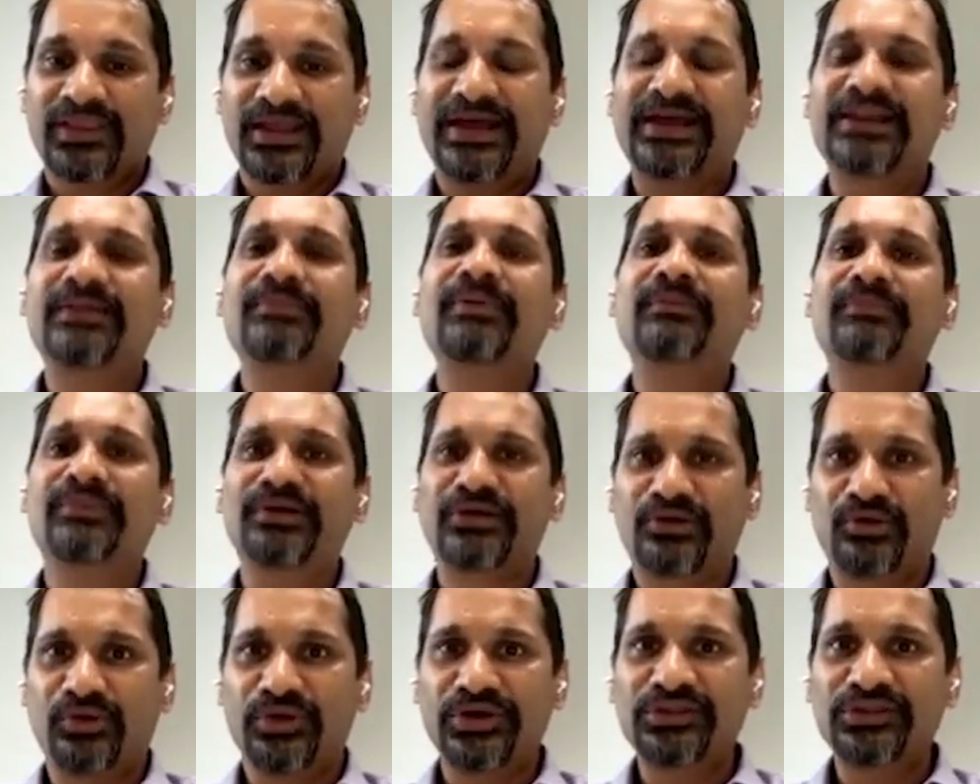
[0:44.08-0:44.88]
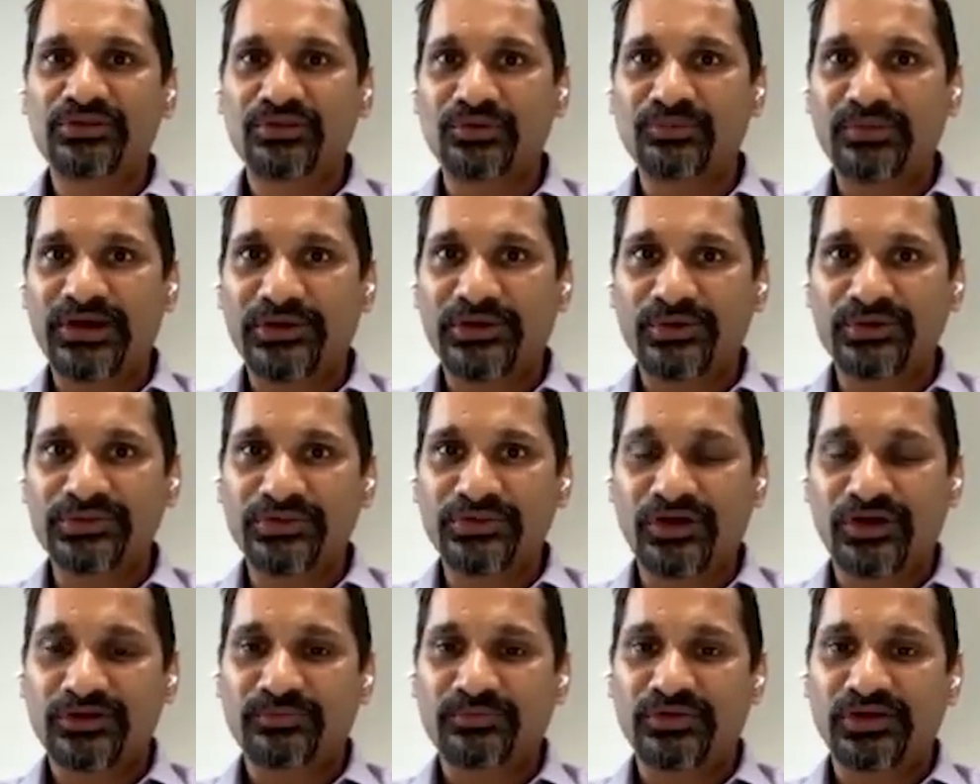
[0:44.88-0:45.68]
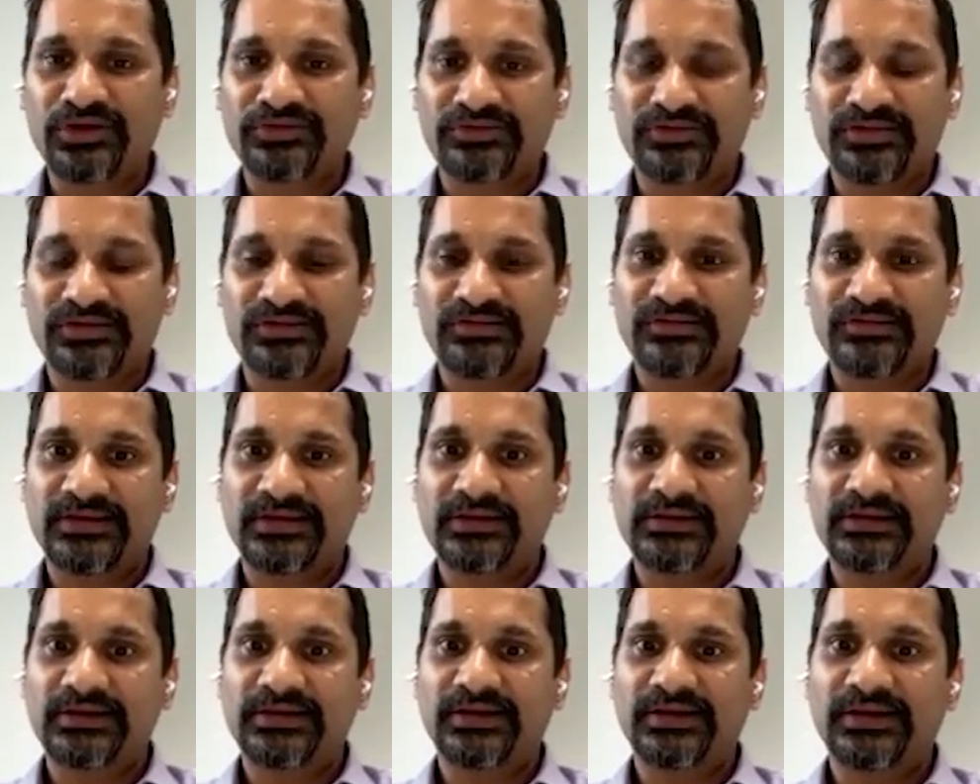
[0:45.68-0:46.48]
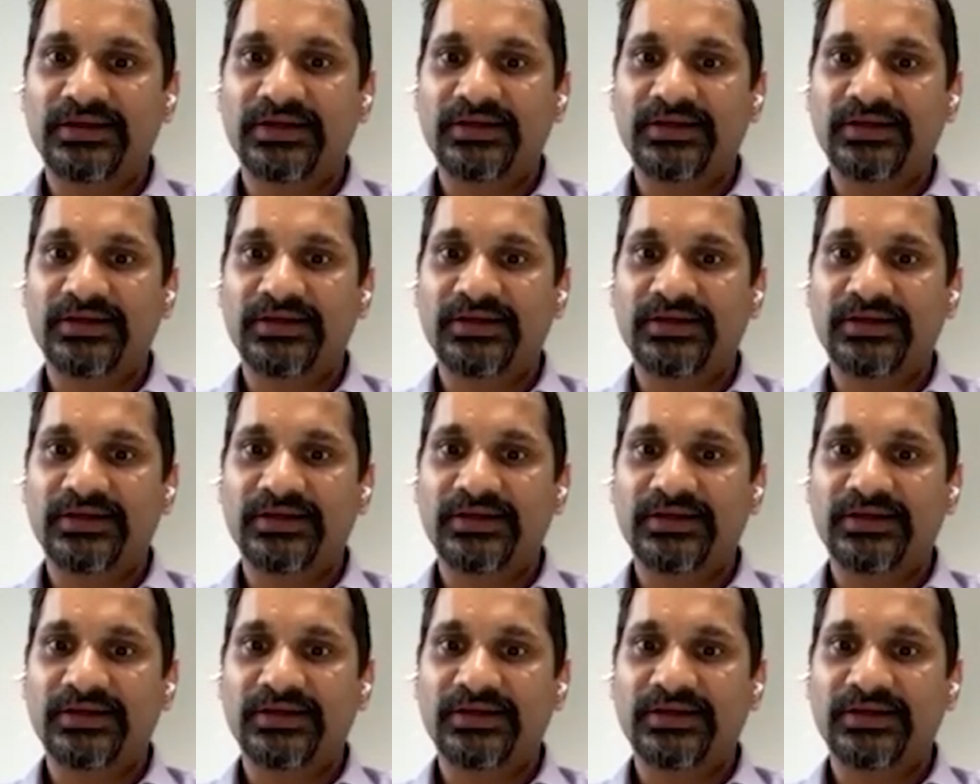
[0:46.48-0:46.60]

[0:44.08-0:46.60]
I remember going through my own thought process, and